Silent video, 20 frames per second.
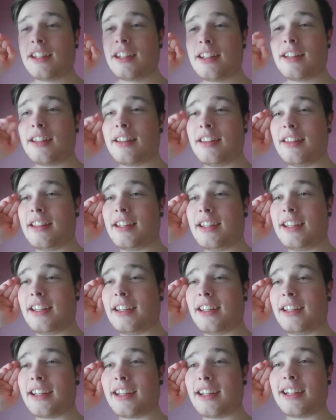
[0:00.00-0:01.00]

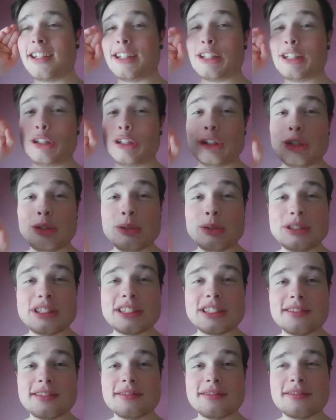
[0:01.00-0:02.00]
the
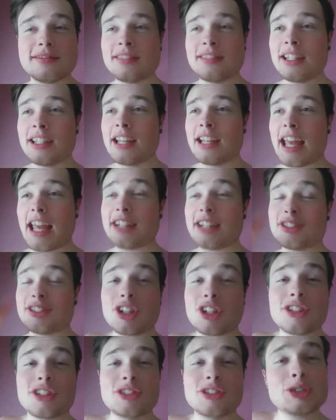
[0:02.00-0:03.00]
illusion and
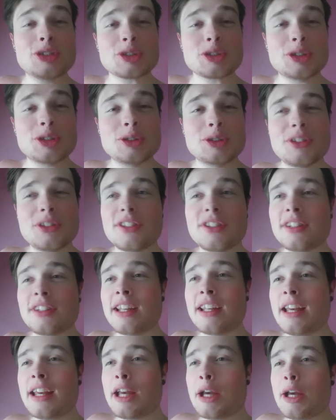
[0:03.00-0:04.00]
saw the truth,
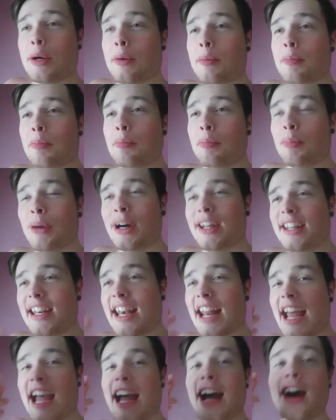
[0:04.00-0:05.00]
but
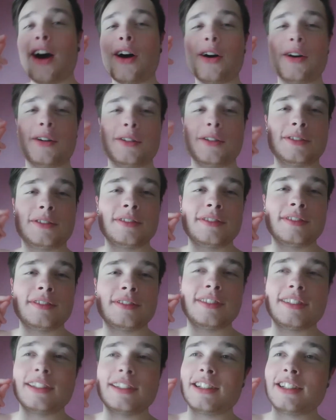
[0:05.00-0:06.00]
now
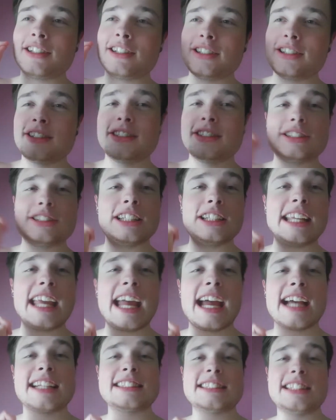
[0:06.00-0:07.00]
she
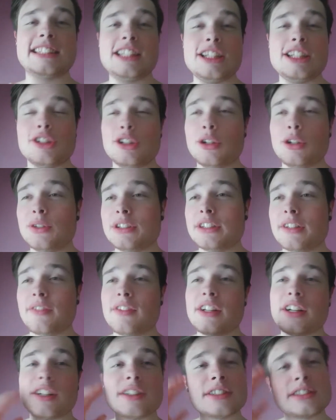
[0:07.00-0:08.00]
cast the illusion of
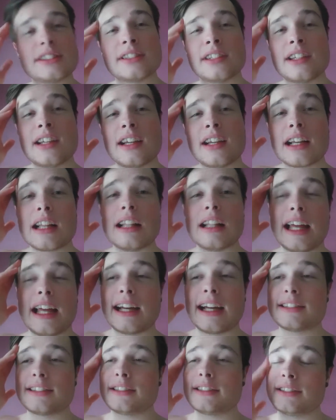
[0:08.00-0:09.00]
there's
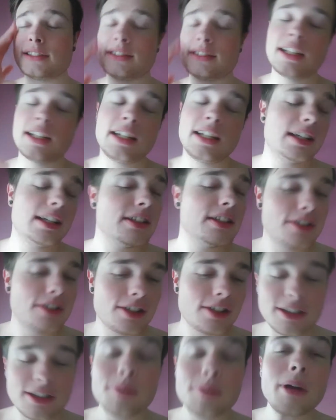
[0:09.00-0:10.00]
glasses.
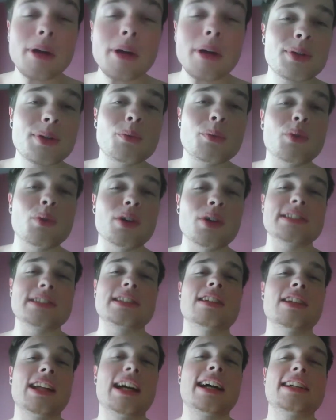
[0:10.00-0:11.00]
Dude, there probably was
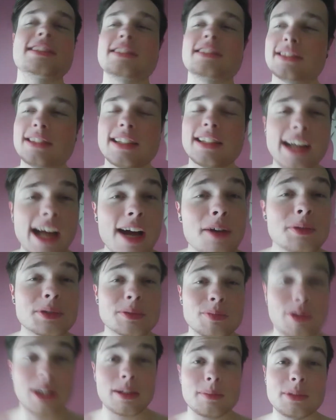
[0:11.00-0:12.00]
glasses. Like, I was
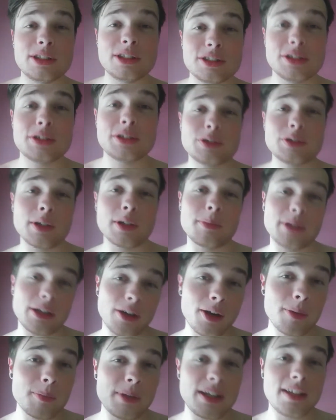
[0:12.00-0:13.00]
probably just tripping.
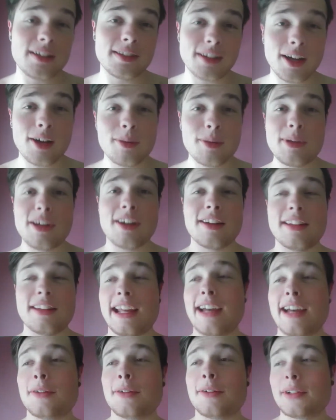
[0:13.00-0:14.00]
I'll be on
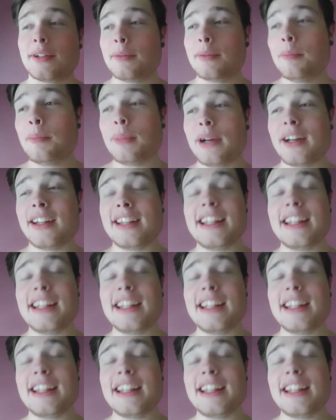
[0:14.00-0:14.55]
that one. But